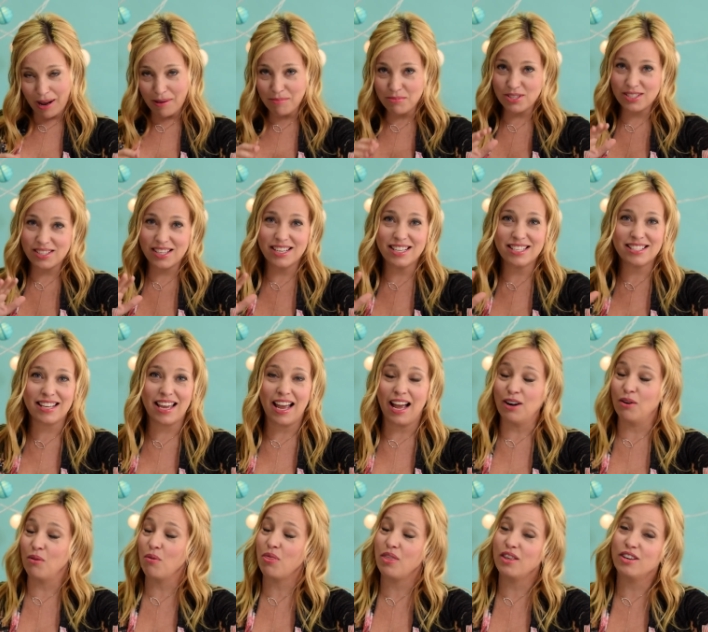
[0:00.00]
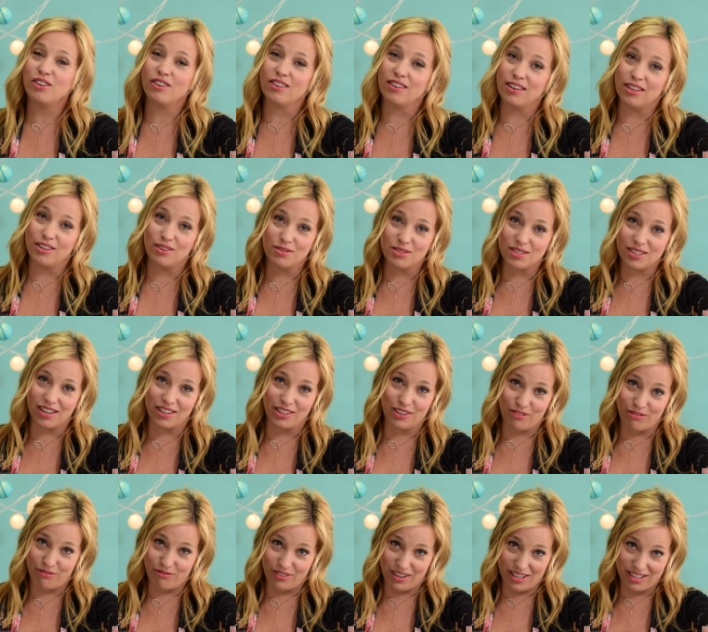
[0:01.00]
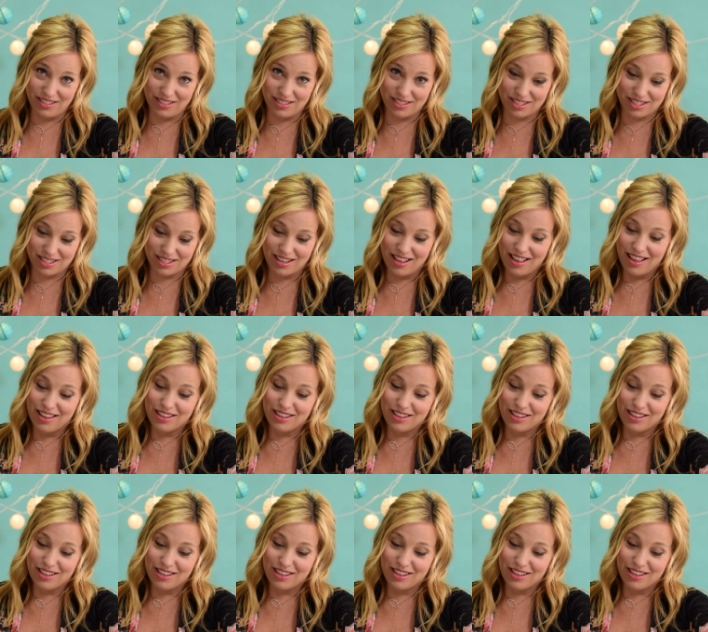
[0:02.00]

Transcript: I'm just gonna say I don't think you're gonna use it on your face.